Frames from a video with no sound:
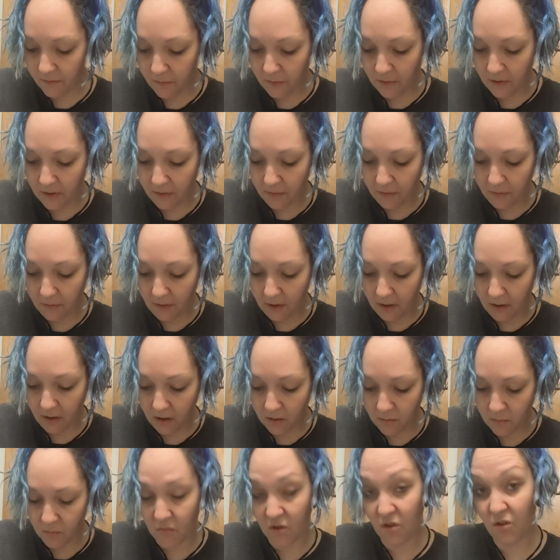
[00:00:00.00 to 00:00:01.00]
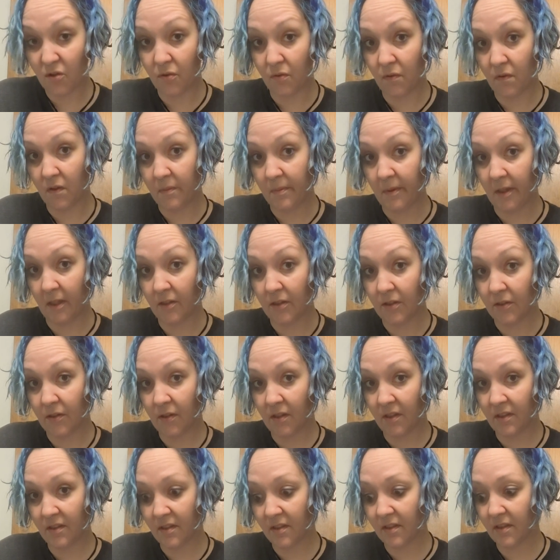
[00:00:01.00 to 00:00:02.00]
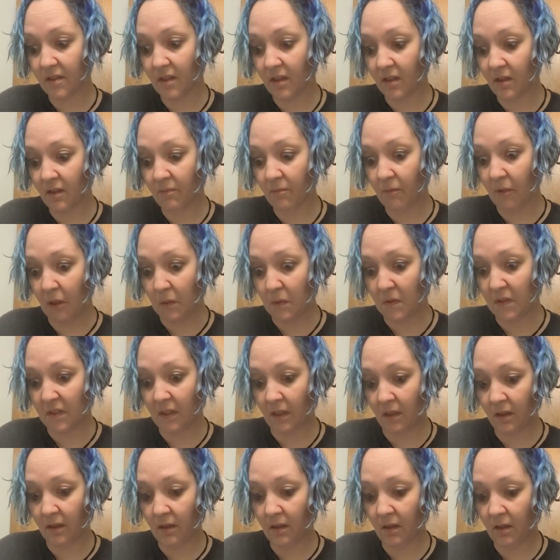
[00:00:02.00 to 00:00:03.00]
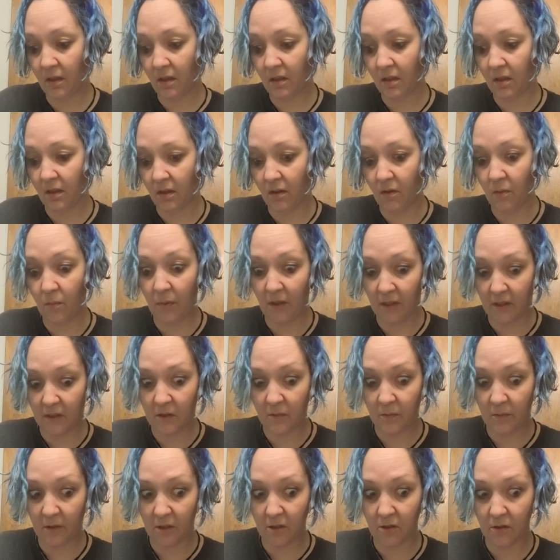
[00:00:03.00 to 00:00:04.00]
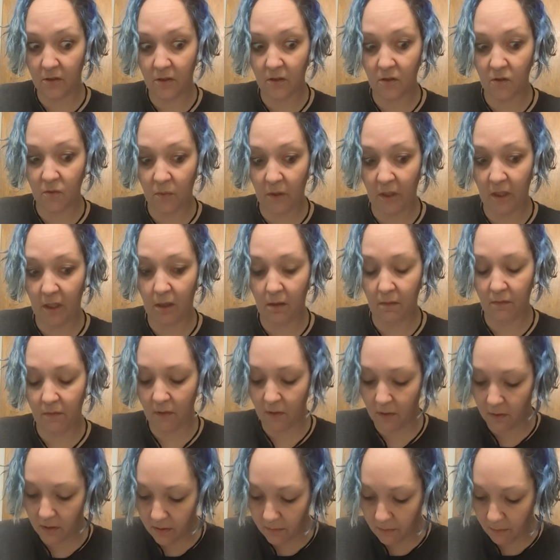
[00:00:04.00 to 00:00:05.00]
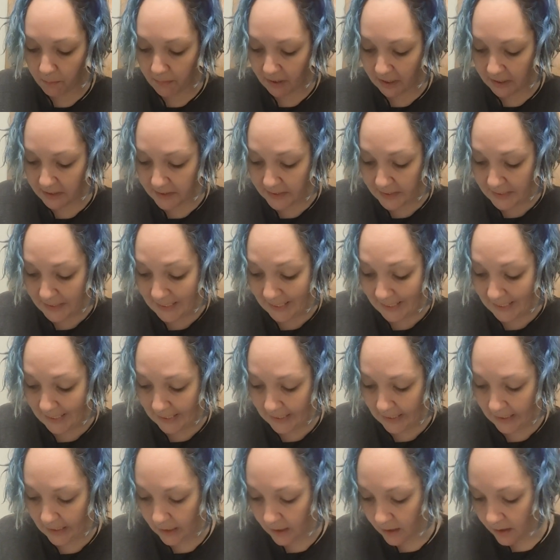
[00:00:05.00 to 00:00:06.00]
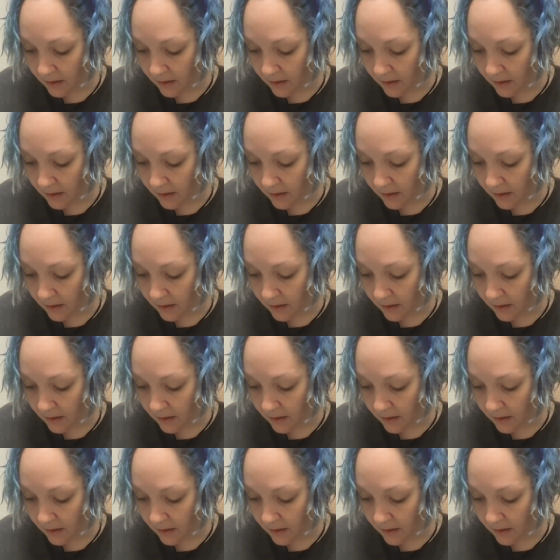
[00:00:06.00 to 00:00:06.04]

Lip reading: with 2 specialists, like Mount Sinai and the best specialists we have in my state,